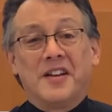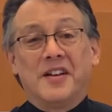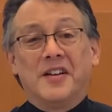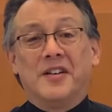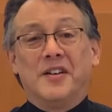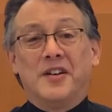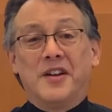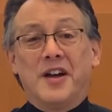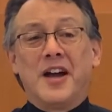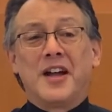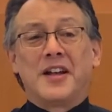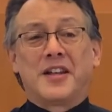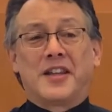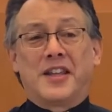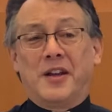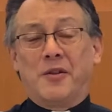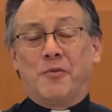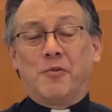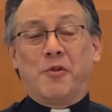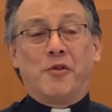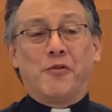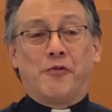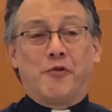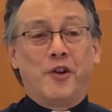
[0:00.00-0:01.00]
not that
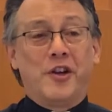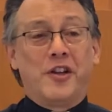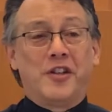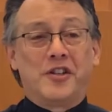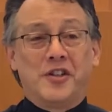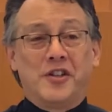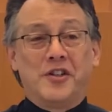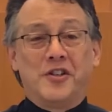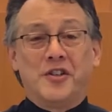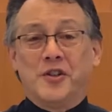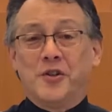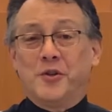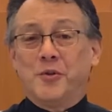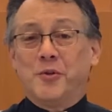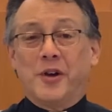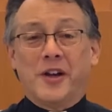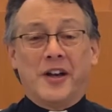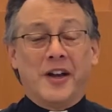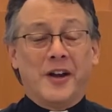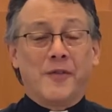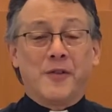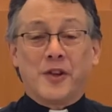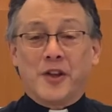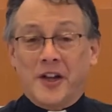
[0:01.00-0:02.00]
we're free to do
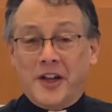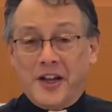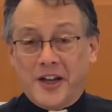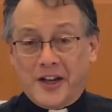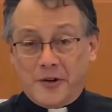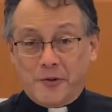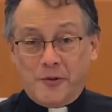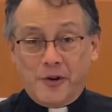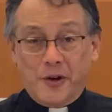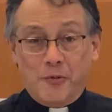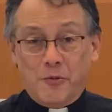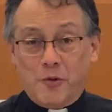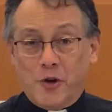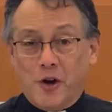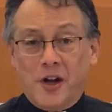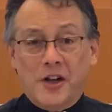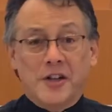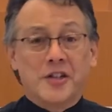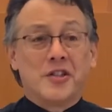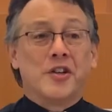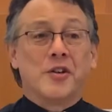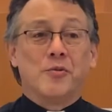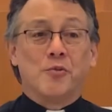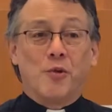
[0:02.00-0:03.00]
whatever the heck we
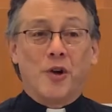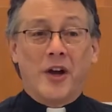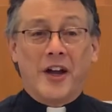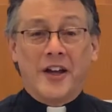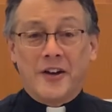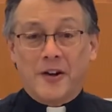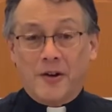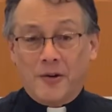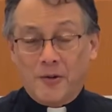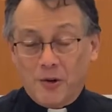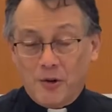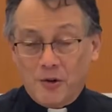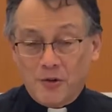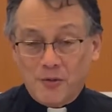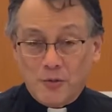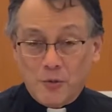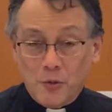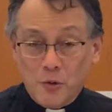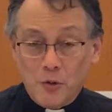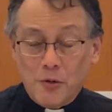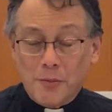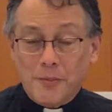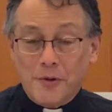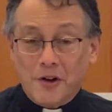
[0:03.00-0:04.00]
want and write our own
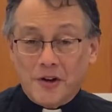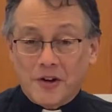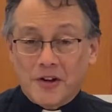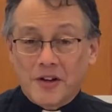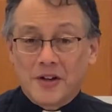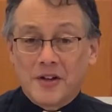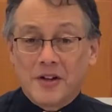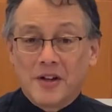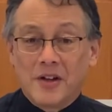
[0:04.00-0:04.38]
rule book.